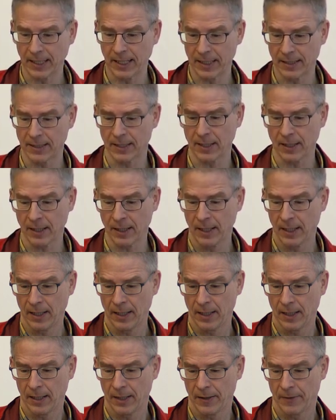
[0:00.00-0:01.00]
data
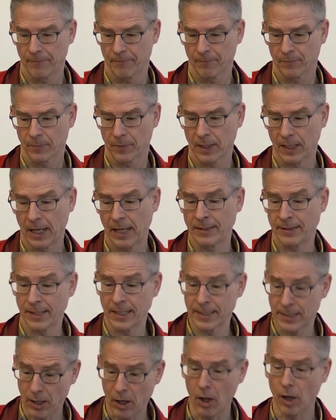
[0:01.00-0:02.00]
it's,
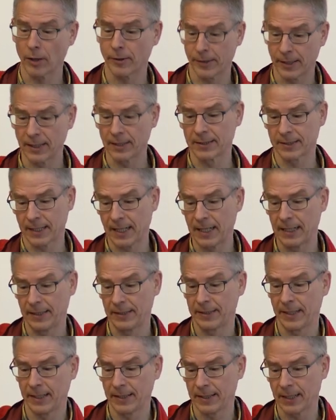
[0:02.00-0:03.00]
it's, all single
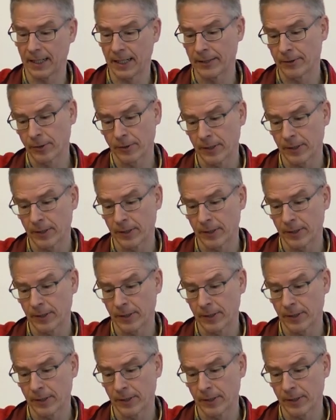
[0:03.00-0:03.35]
trial data, right?